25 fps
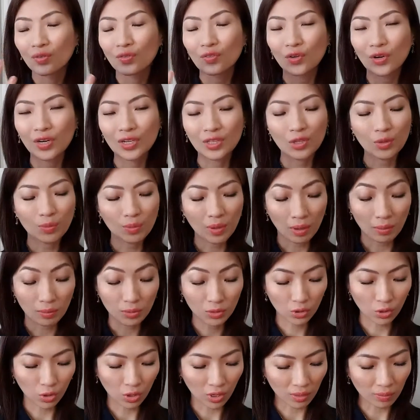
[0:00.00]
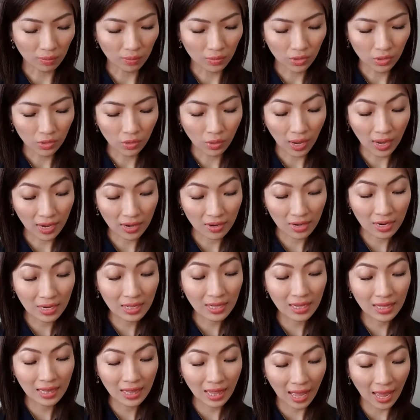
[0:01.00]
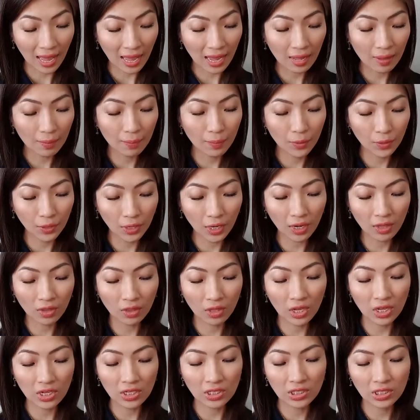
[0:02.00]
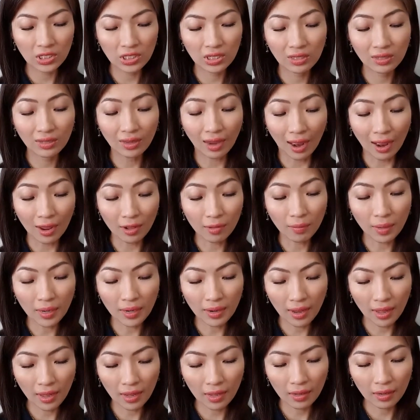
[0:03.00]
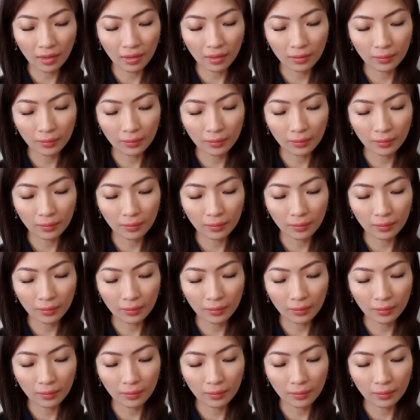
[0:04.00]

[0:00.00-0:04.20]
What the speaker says: for it to be absorbed. So I really like putting this down my neck